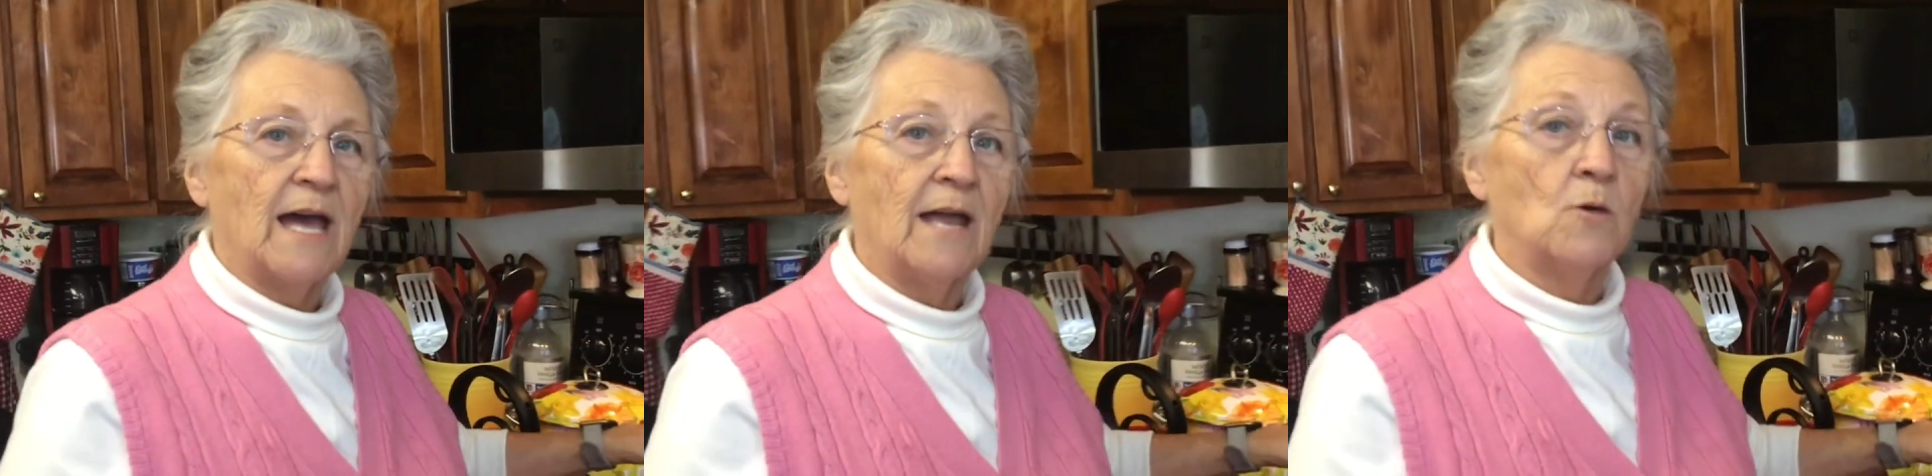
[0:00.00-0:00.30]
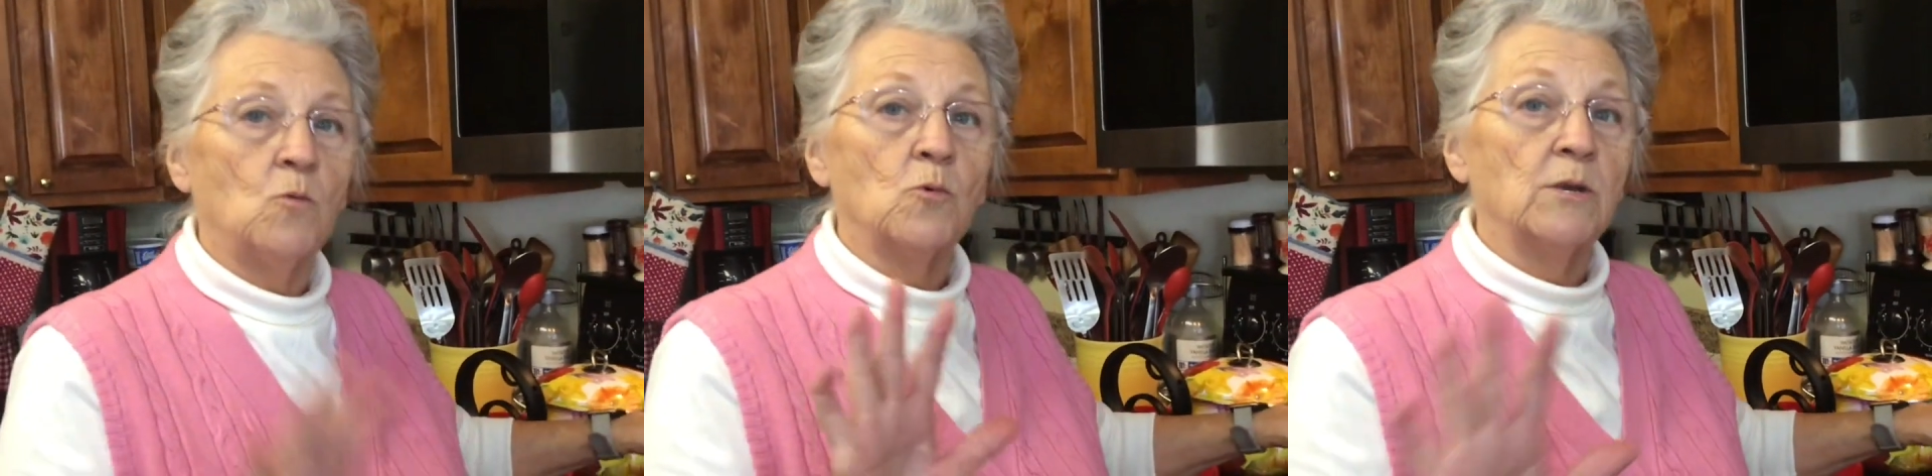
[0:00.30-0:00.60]
I
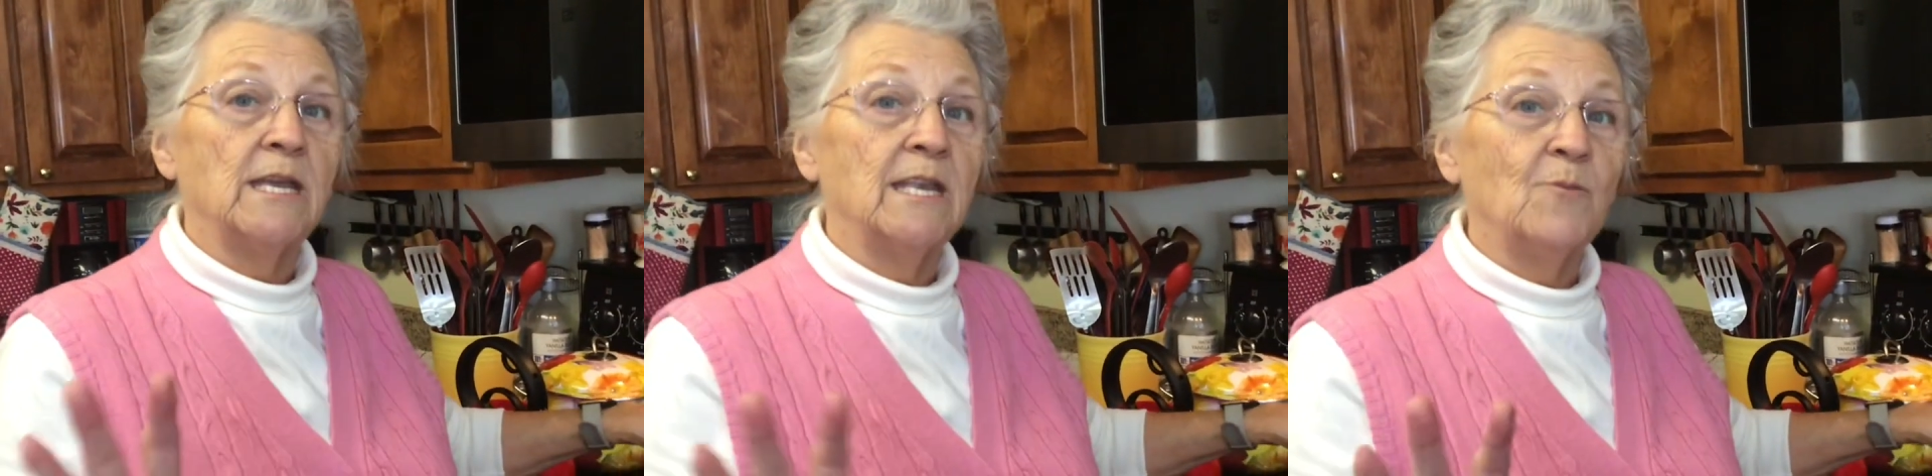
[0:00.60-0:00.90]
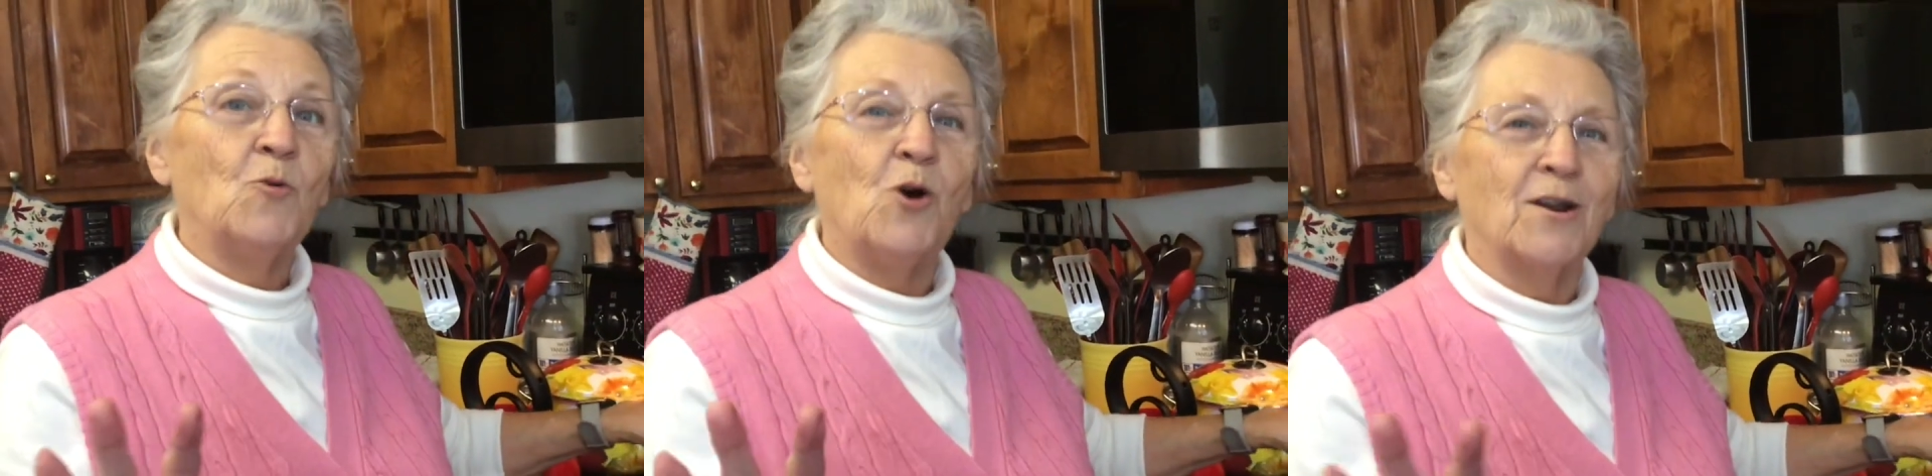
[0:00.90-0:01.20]
don't want any
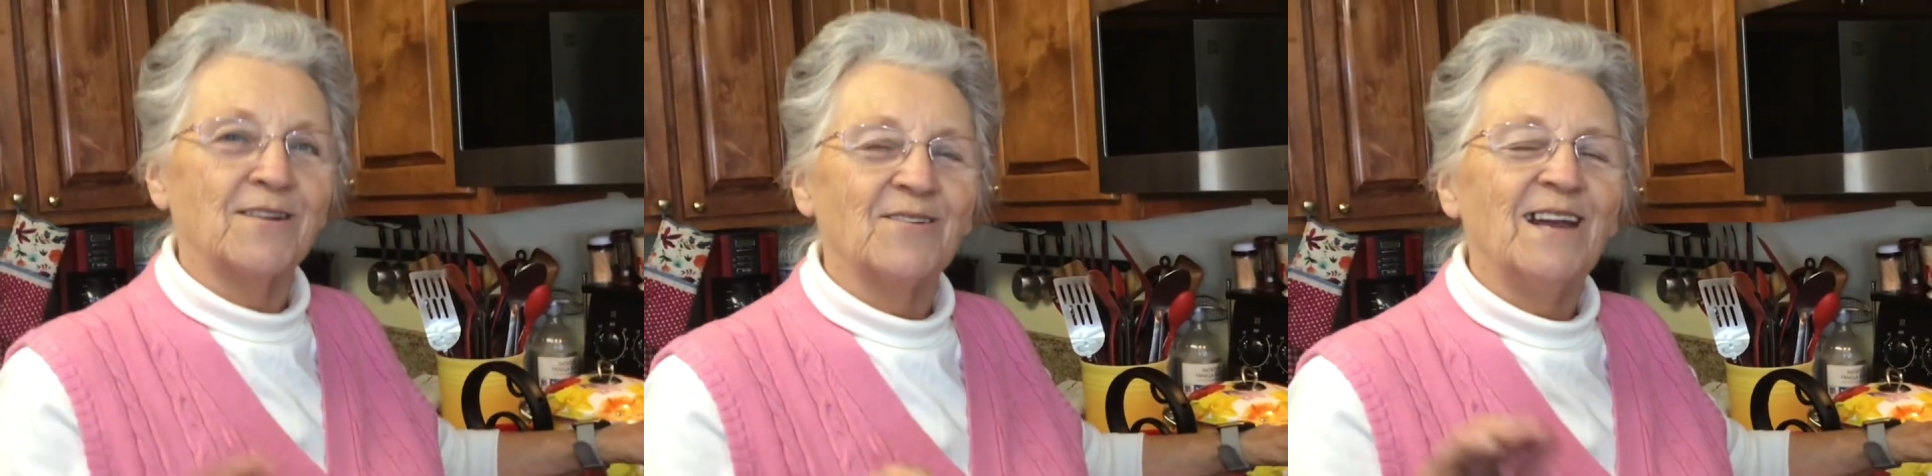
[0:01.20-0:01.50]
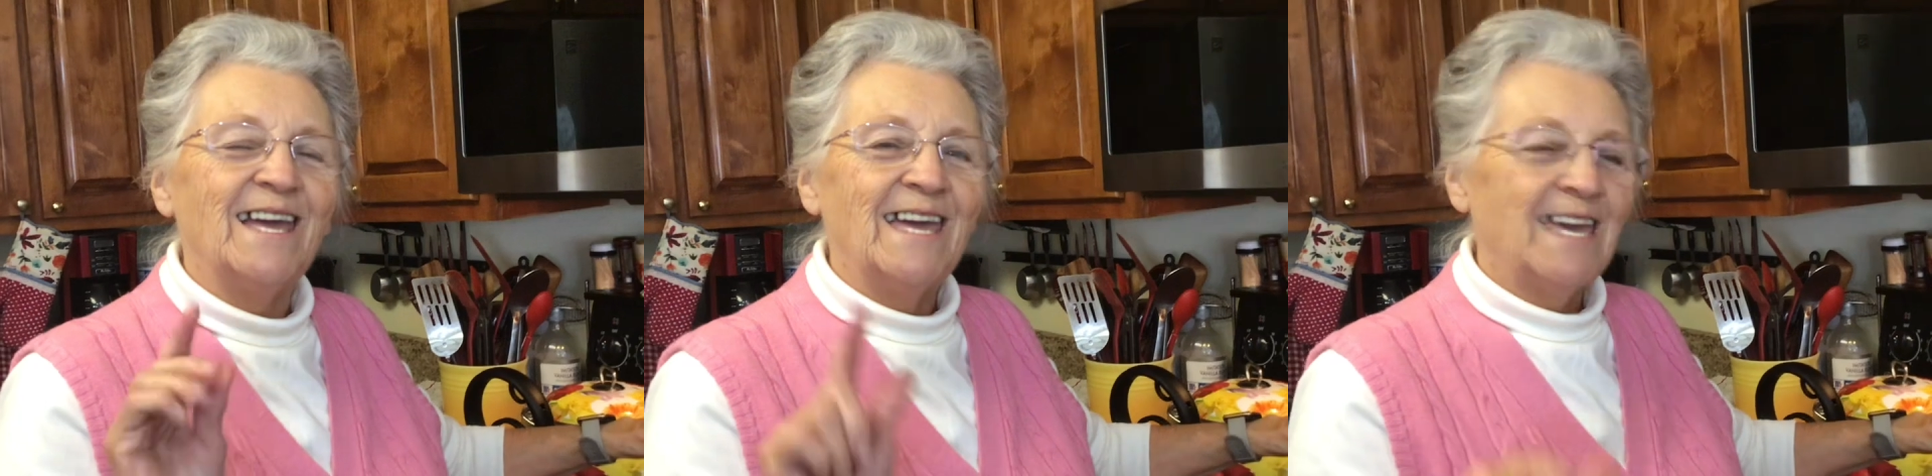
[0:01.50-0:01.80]
water
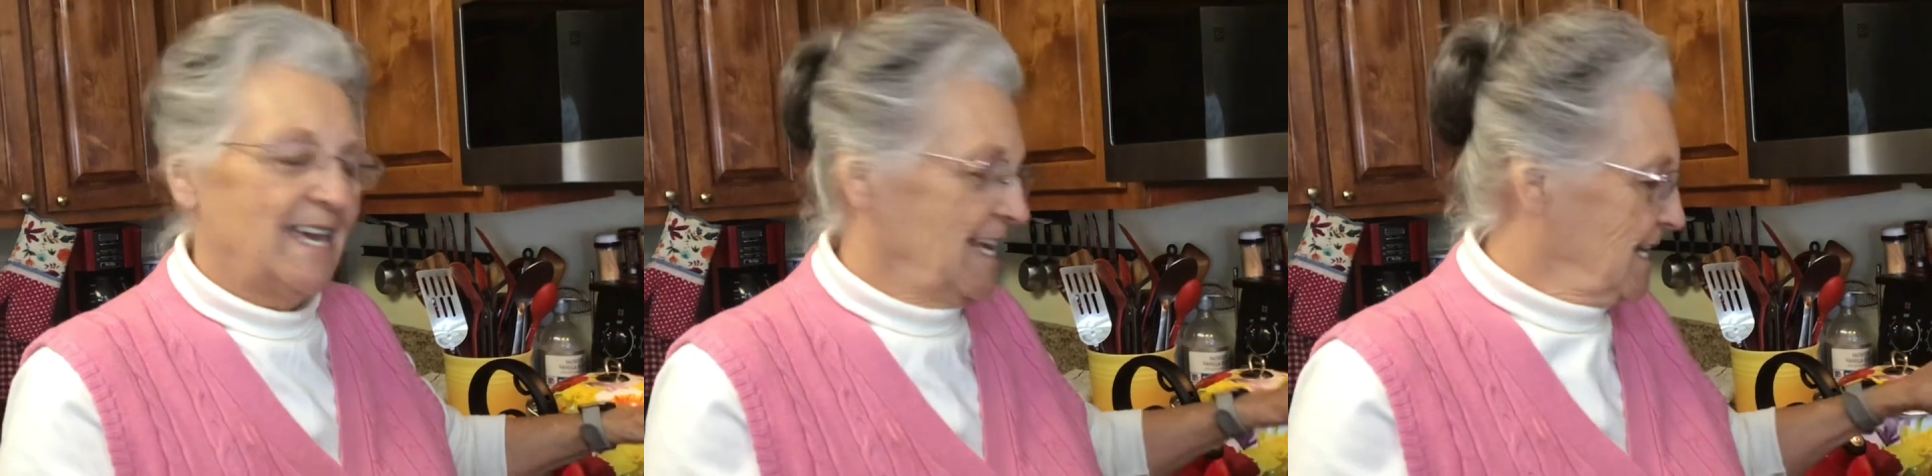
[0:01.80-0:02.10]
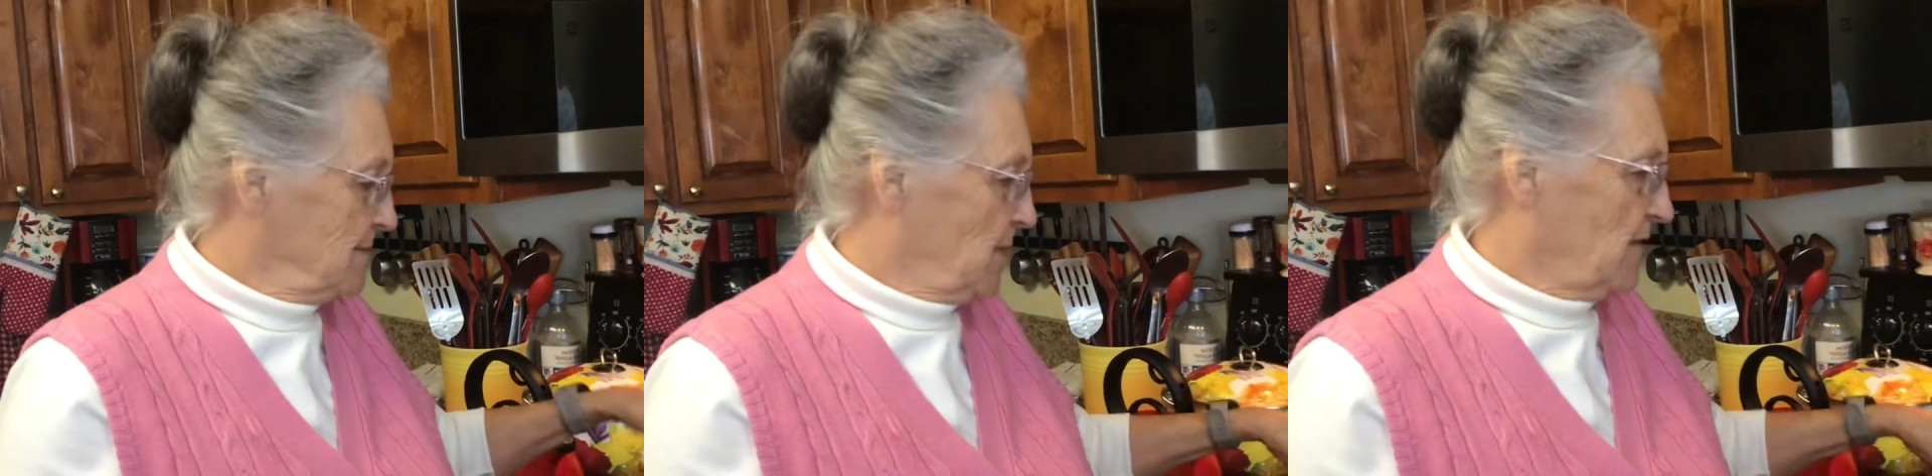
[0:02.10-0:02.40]

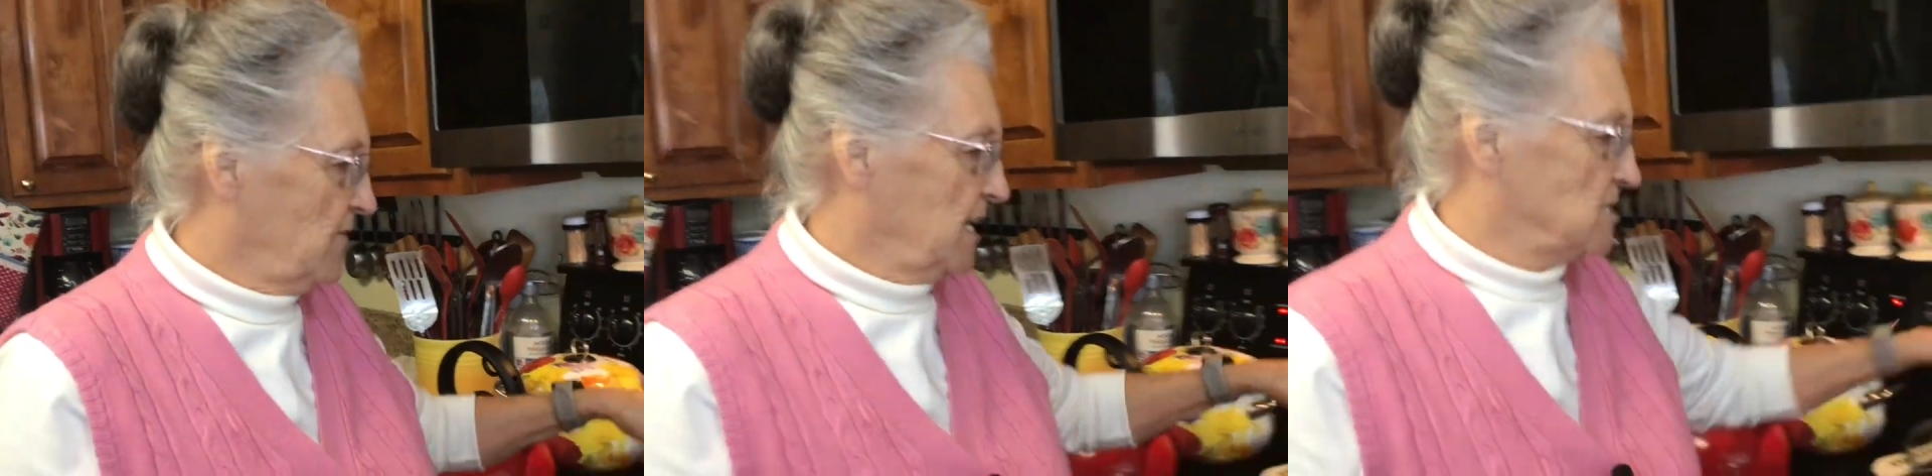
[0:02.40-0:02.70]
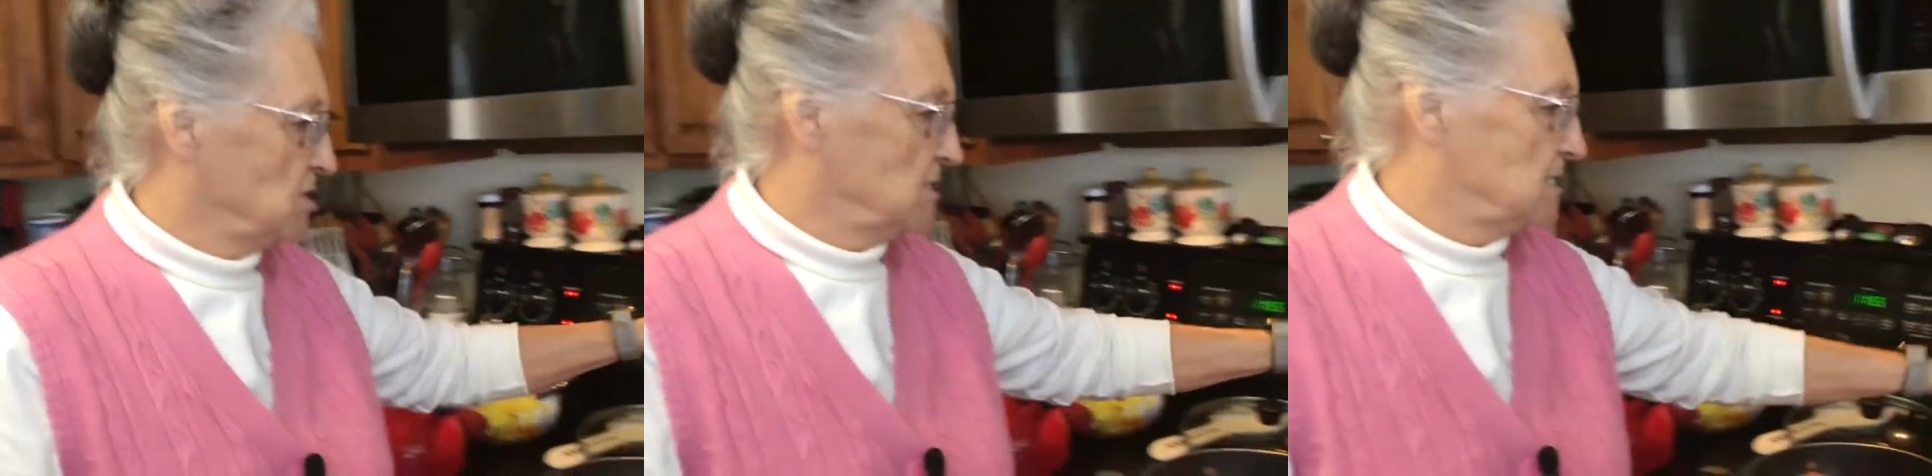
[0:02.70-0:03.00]
in my veggies.